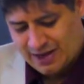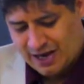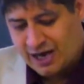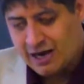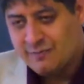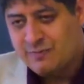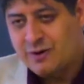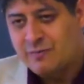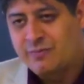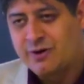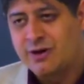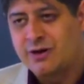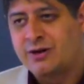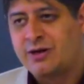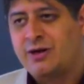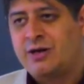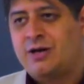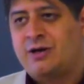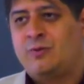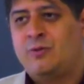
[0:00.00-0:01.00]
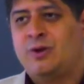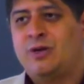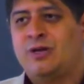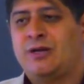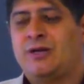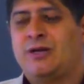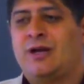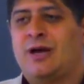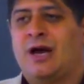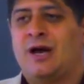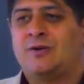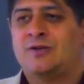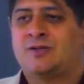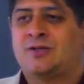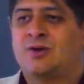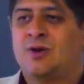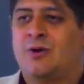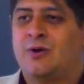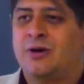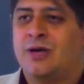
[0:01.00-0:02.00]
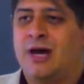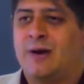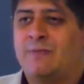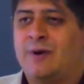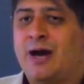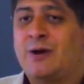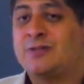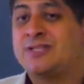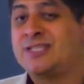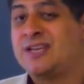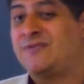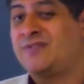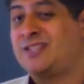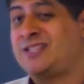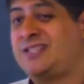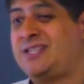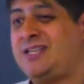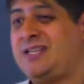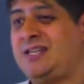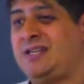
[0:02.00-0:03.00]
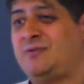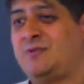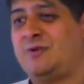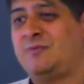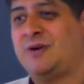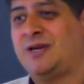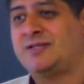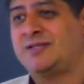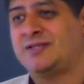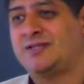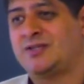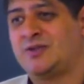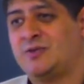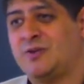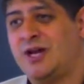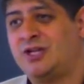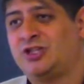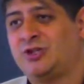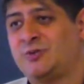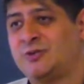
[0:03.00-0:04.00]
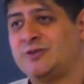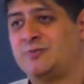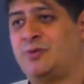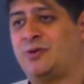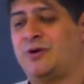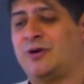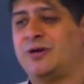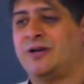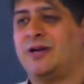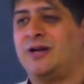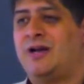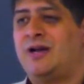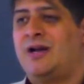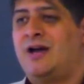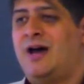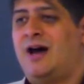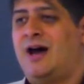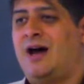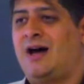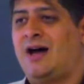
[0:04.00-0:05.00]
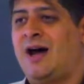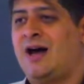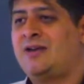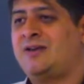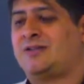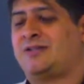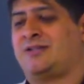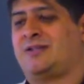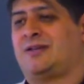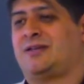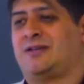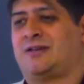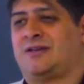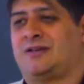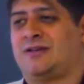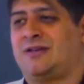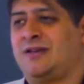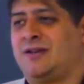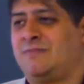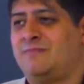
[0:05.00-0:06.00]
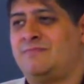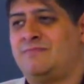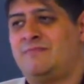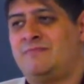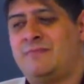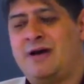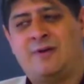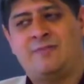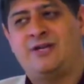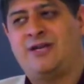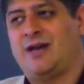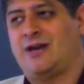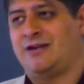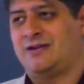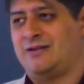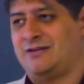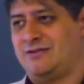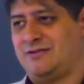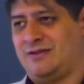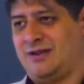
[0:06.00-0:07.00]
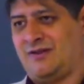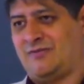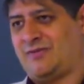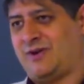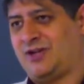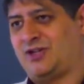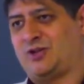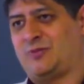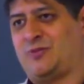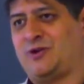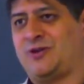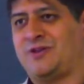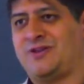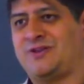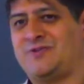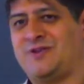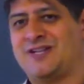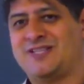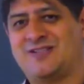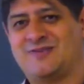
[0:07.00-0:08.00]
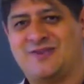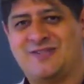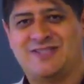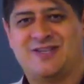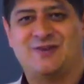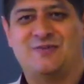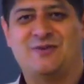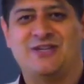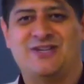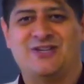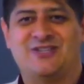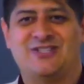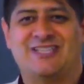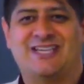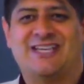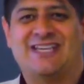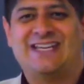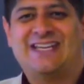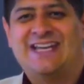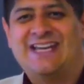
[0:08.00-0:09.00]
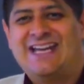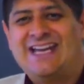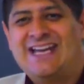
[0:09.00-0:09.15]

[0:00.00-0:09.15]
I remember when I was growing up, I was 17 when my sister Rachel was born. I used to, and mom and dad love Rachel more than the rest of us. Everybody knows that.